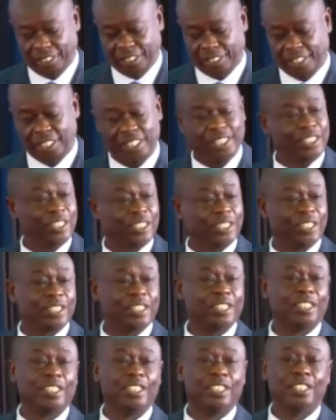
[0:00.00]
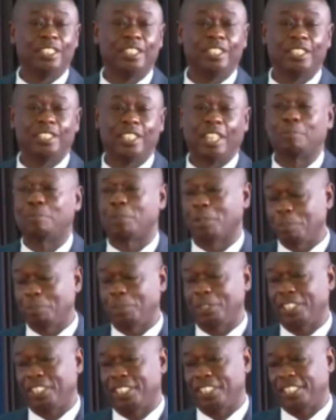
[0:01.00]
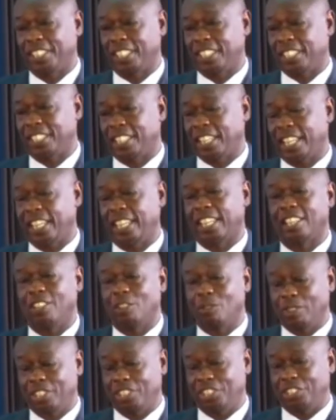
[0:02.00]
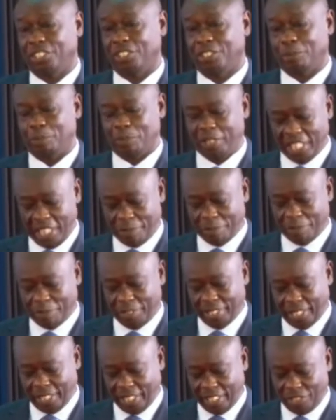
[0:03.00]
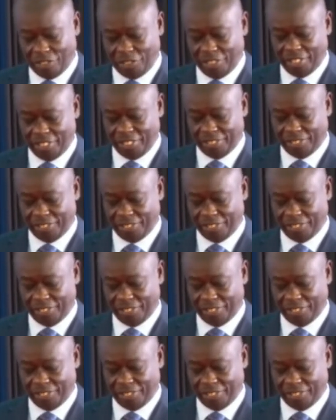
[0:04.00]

It's appropriate that I acknowledge on behalf of the country